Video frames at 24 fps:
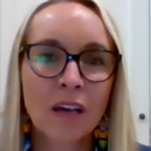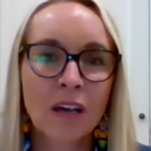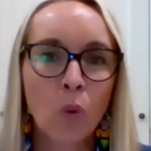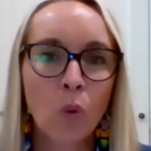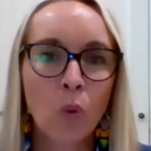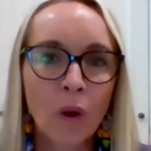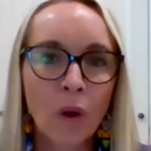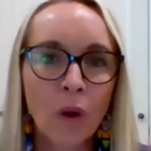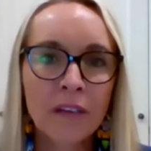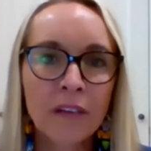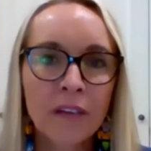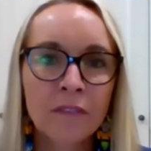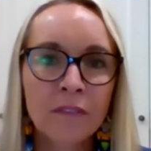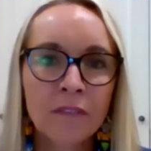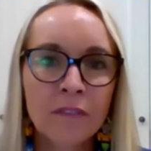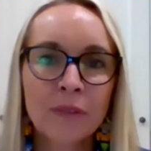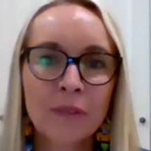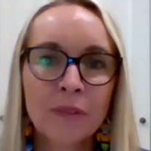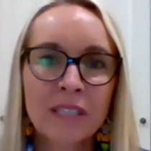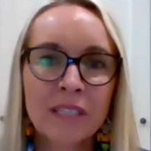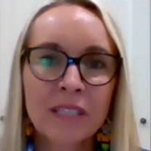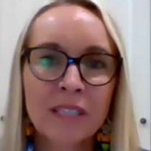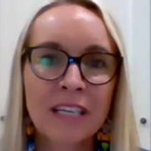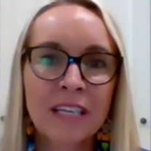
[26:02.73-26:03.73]
What if
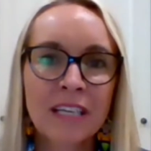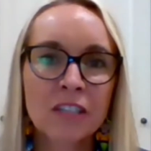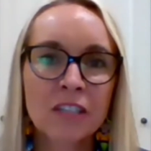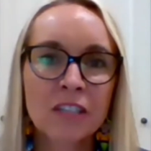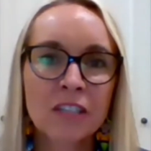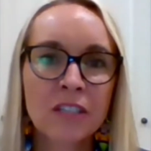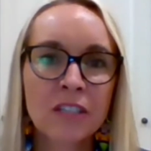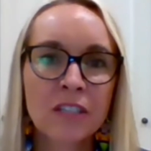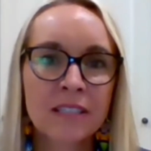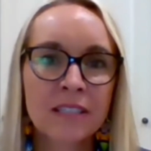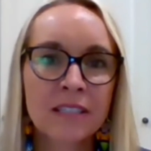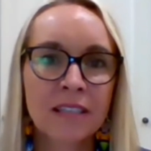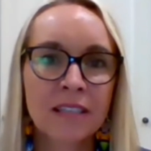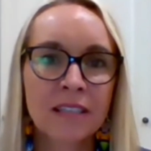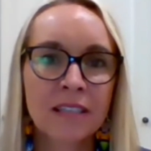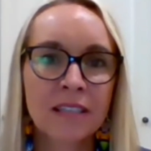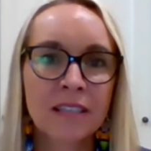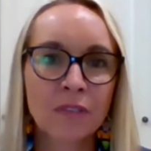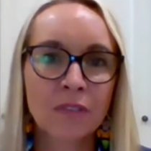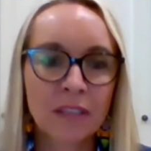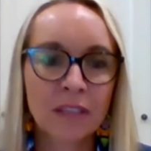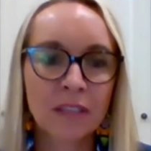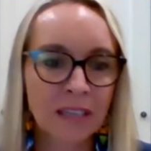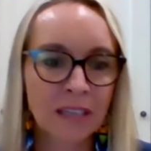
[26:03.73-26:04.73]
you intentionally said,
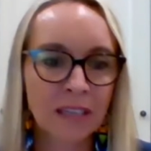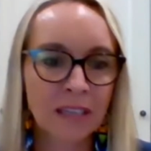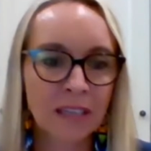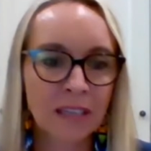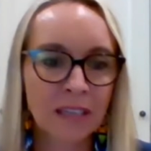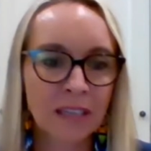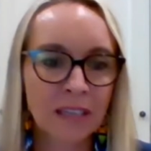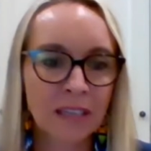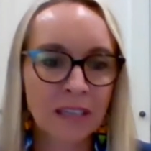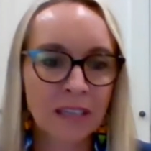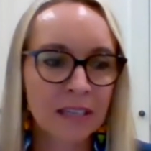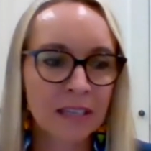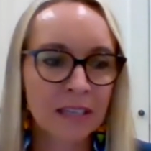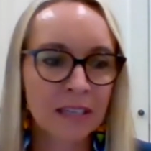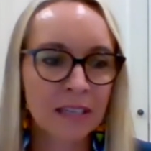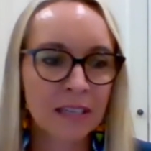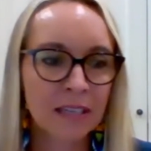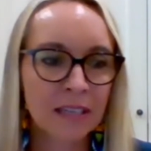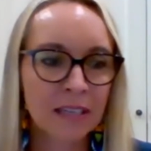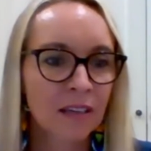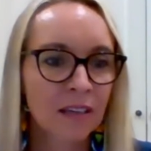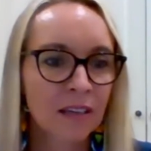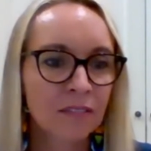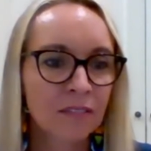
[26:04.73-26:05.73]
for the next
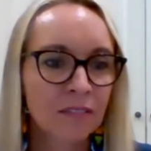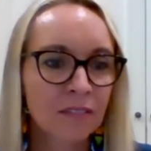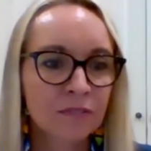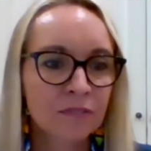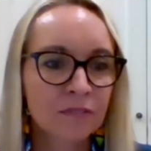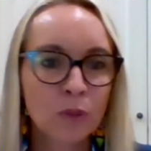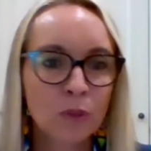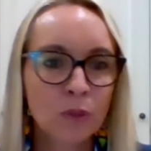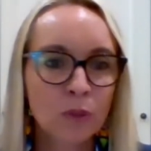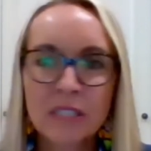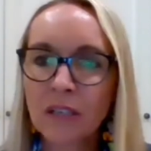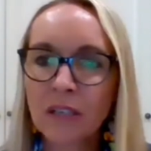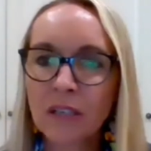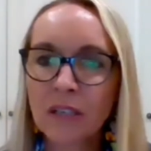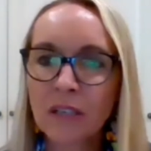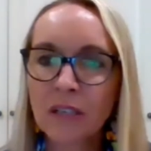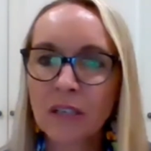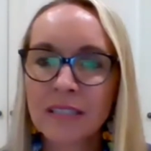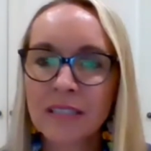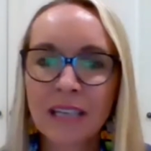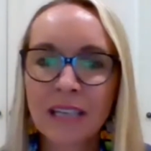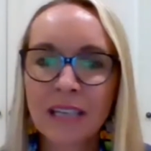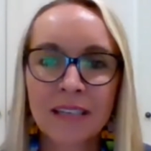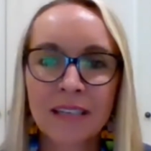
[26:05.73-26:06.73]
40 odd
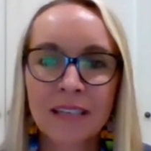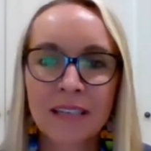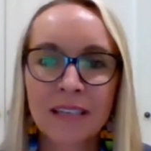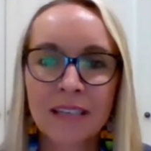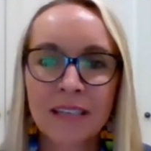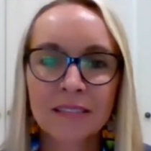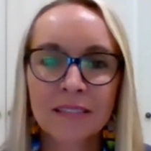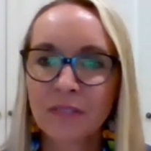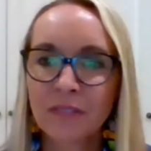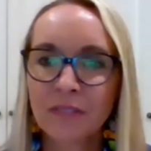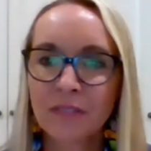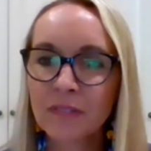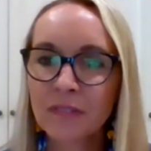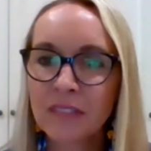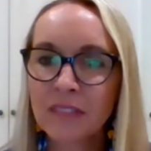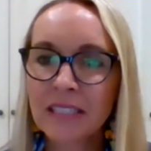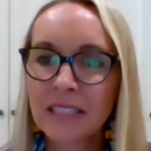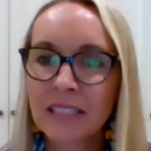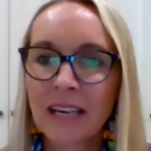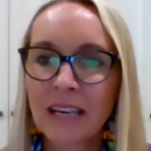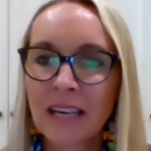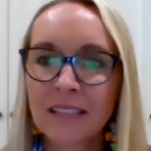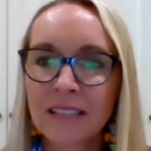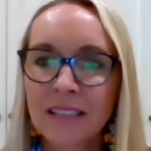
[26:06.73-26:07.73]
days, 50
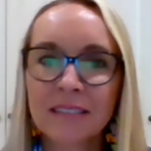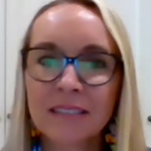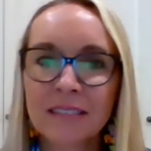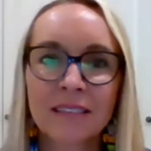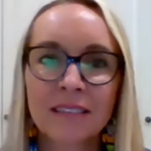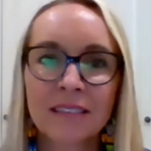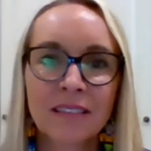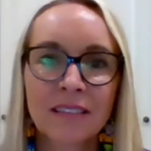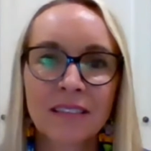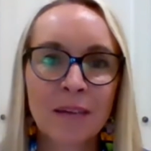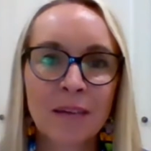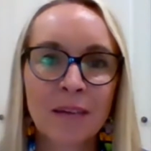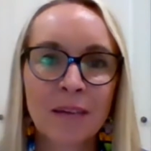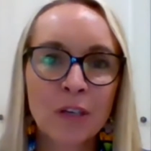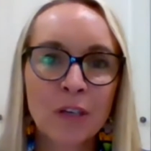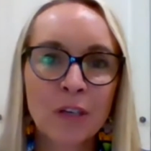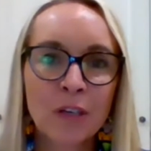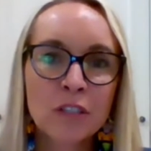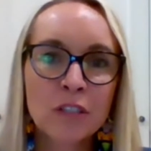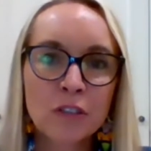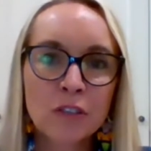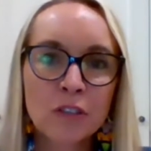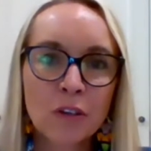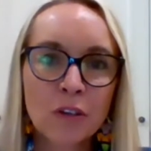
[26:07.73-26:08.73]
days, I'm going
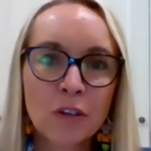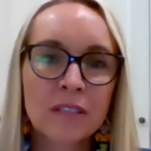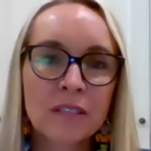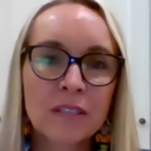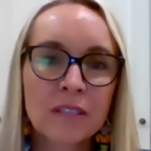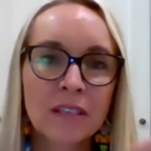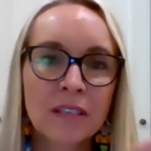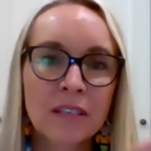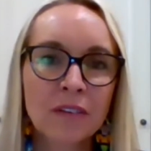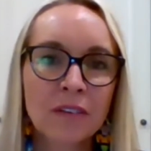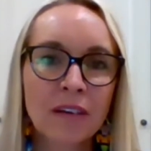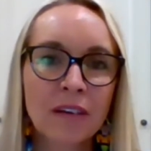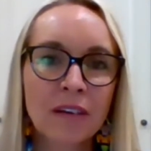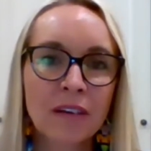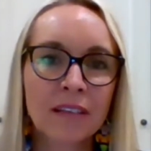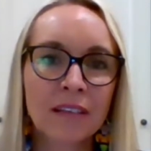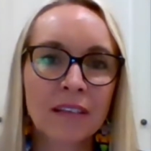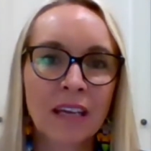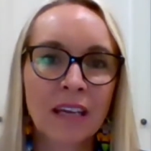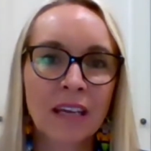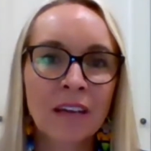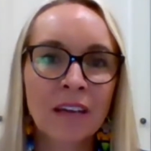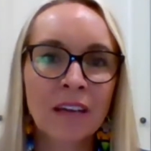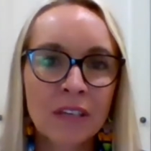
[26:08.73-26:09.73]
to turn this year
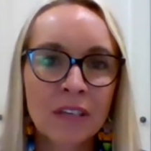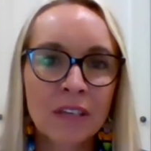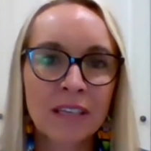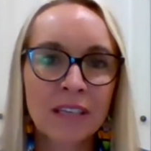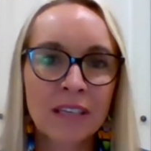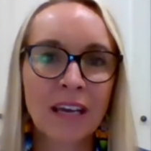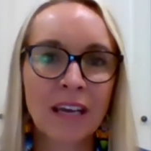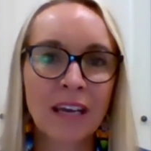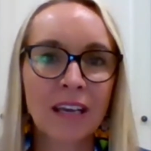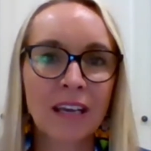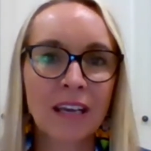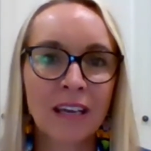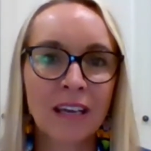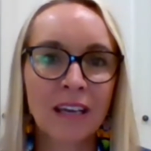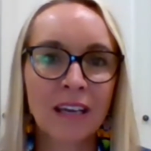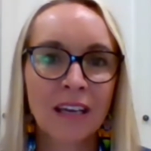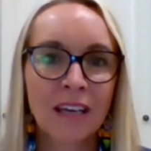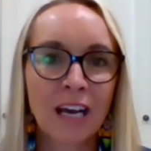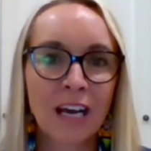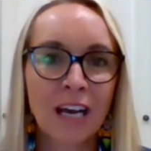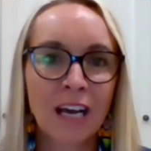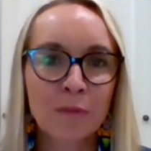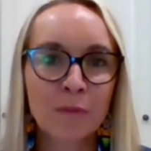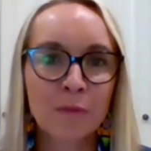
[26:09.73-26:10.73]
around. Every day,
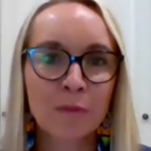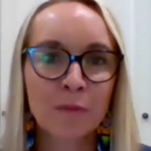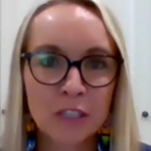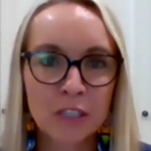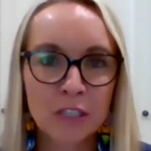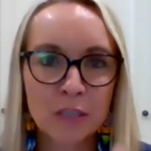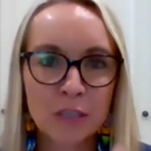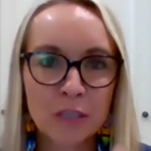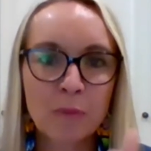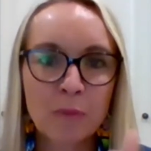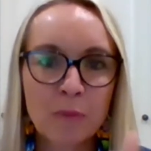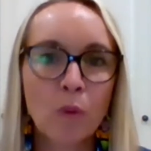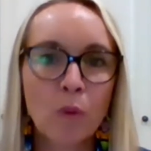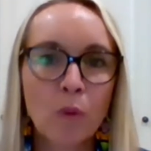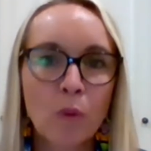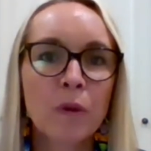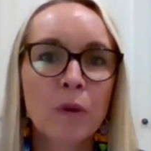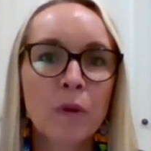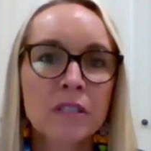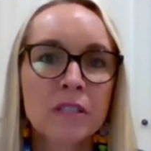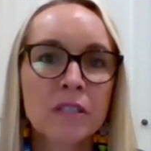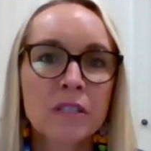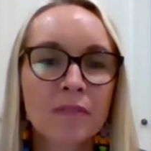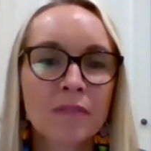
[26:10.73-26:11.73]
I'm going to be more
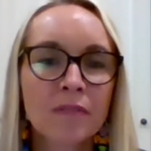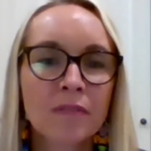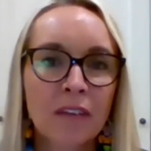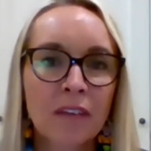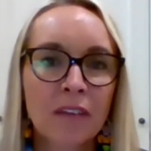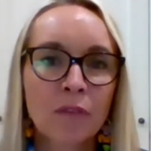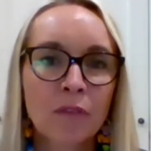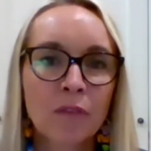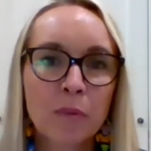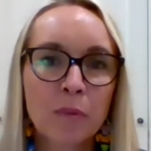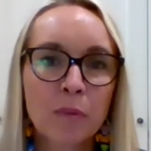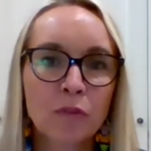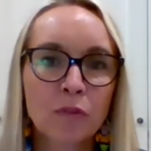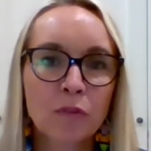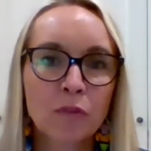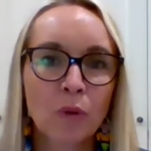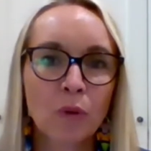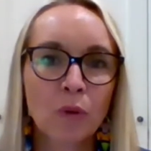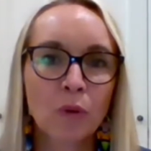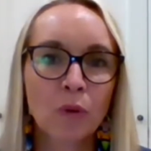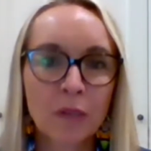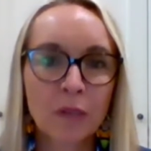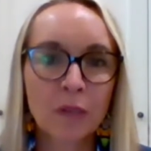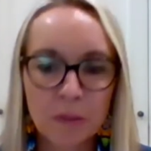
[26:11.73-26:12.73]
positive than ever
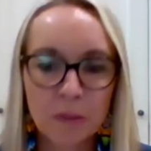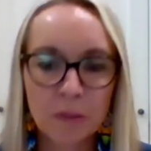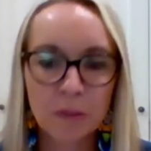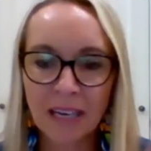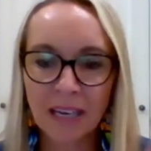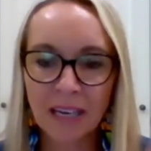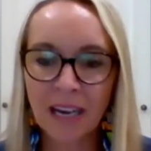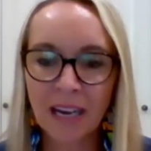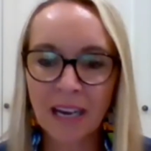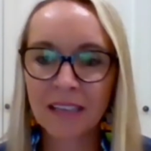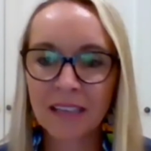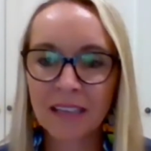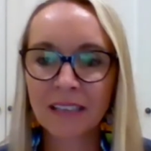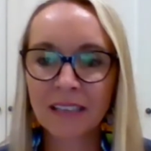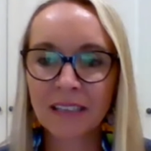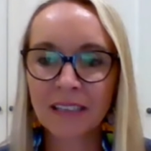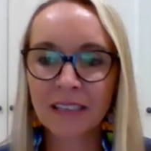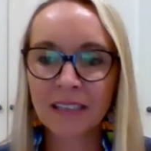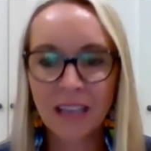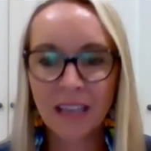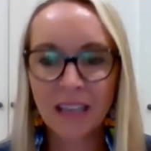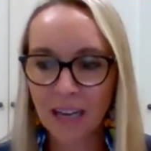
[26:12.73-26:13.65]
before. I'm going to be kinder.